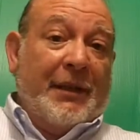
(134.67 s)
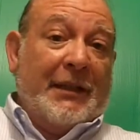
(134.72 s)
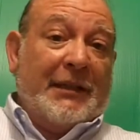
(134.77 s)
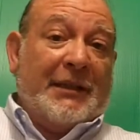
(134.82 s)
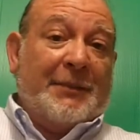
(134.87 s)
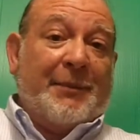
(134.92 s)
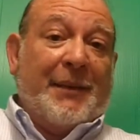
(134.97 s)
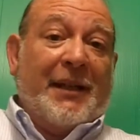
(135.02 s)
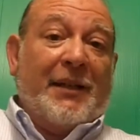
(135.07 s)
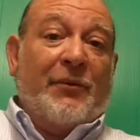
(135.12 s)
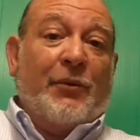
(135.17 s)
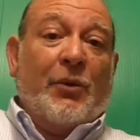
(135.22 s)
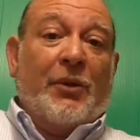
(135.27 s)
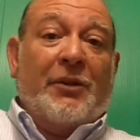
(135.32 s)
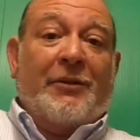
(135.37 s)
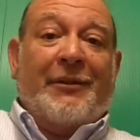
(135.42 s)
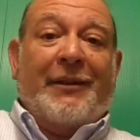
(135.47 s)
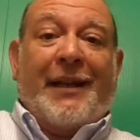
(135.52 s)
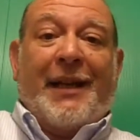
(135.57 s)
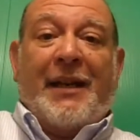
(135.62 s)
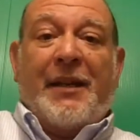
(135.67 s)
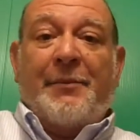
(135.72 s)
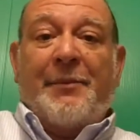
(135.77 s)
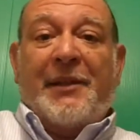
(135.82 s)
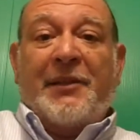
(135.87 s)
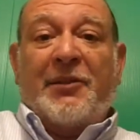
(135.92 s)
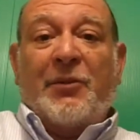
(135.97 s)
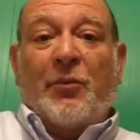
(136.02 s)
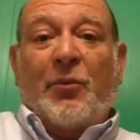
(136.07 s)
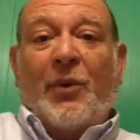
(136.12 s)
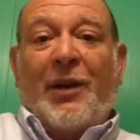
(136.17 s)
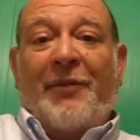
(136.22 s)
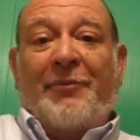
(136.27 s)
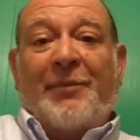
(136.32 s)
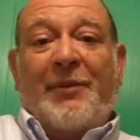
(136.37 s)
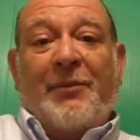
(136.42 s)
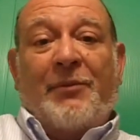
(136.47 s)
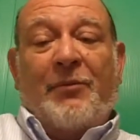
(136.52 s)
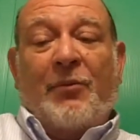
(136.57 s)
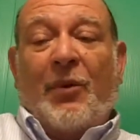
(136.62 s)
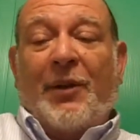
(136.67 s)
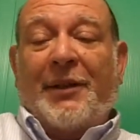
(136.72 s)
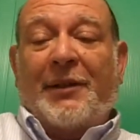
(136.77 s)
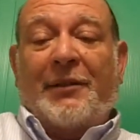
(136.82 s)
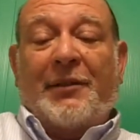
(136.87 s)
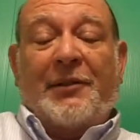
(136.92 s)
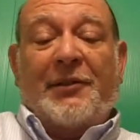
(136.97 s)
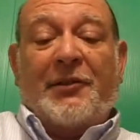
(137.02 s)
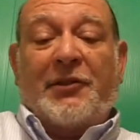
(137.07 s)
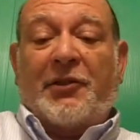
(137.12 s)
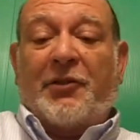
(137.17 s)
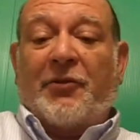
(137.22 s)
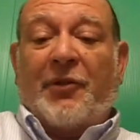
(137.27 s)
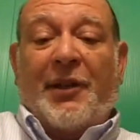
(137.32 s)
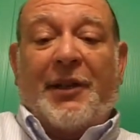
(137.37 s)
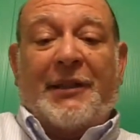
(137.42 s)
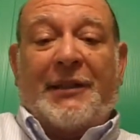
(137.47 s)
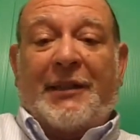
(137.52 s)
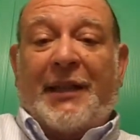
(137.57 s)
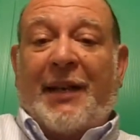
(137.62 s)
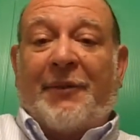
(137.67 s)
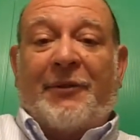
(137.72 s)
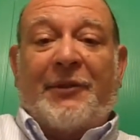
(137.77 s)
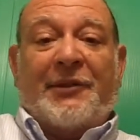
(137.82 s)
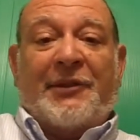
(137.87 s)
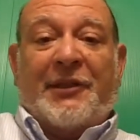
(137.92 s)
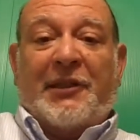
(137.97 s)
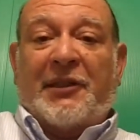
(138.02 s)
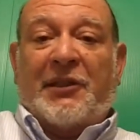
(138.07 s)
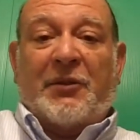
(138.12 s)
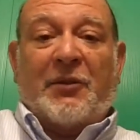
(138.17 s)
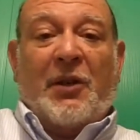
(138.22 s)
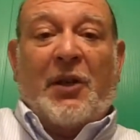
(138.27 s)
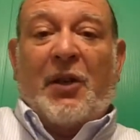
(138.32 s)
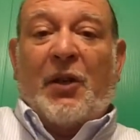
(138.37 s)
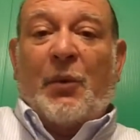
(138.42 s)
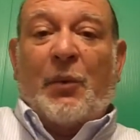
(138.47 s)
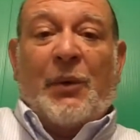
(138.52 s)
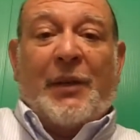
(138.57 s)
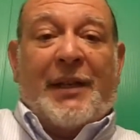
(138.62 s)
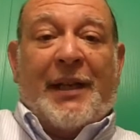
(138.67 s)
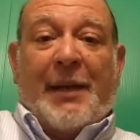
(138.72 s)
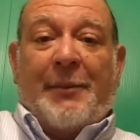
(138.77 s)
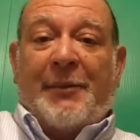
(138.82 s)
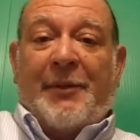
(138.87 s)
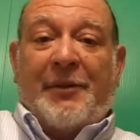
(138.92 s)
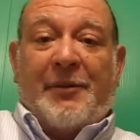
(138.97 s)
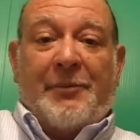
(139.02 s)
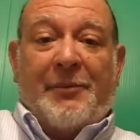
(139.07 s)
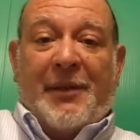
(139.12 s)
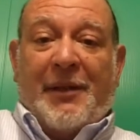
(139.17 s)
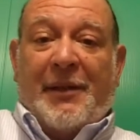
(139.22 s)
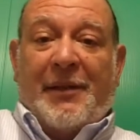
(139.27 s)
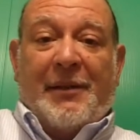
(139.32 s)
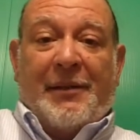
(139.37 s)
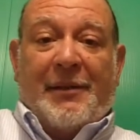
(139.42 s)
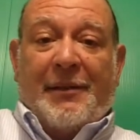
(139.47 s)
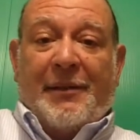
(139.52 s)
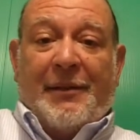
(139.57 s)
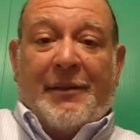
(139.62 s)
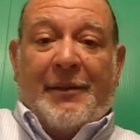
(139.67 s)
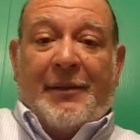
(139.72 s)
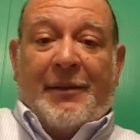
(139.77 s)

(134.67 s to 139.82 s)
in spite of all our enemies who have been wanting to destroy us ever since we came into being.